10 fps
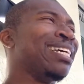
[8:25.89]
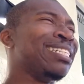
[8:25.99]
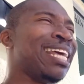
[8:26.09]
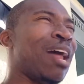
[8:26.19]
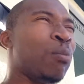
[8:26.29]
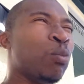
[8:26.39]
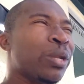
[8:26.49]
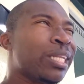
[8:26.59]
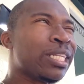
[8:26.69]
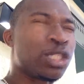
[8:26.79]
that I'm
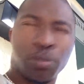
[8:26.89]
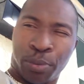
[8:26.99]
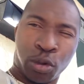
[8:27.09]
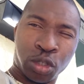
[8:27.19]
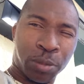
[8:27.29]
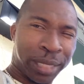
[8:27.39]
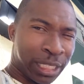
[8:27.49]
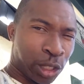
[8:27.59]
really supposed to be